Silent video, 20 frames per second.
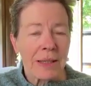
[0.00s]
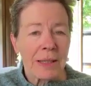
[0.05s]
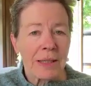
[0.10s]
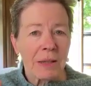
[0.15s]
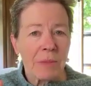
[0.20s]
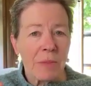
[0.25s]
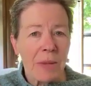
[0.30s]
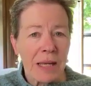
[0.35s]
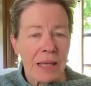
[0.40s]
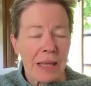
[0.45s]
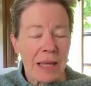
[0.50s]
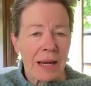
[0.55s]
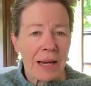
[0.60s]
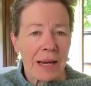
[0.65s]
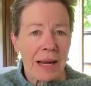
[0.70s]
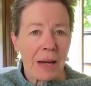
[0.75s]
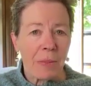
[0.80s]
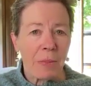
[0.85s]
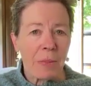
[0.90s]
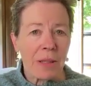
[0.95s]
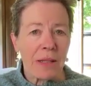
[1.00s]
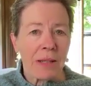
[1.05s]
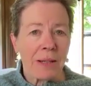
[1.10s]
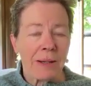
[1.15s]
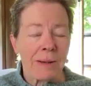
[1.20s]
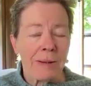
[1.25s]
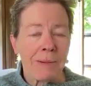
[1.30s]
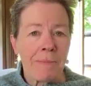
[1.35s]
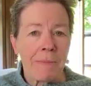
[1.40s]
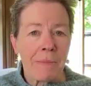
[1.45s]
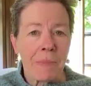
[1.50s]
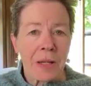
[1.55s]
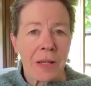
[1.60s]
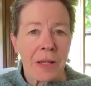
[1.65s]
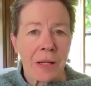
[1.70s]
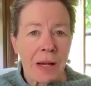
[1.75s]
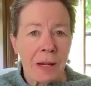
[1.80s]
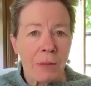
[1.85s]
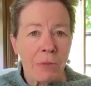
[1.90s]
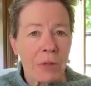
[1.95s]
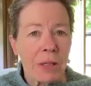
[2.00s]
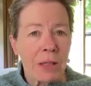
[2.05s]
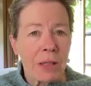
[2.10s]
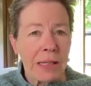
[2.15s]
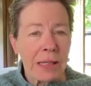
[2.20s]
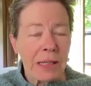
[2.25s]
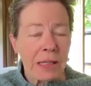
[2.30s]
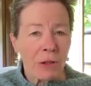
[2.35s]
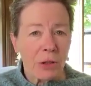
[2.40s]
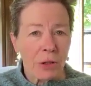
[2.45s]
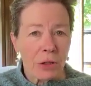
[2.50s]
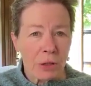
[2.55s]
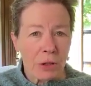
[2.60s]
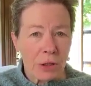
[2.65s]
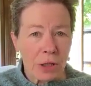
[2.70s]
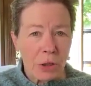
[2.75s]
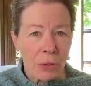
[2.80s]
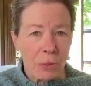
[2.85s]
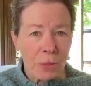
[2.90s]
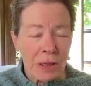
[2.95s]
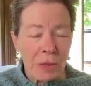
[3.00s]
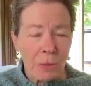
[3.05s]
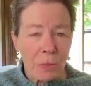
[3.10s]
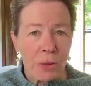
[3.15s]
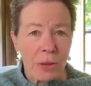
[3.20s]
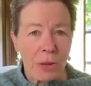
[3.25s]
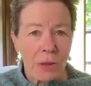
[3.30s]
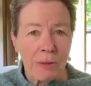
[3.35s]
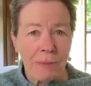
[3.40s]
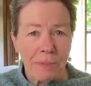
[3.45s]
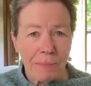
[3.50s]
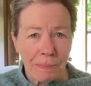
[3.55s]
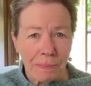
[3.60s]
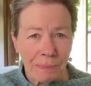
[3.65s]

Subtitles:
to make that happen. I really encourage people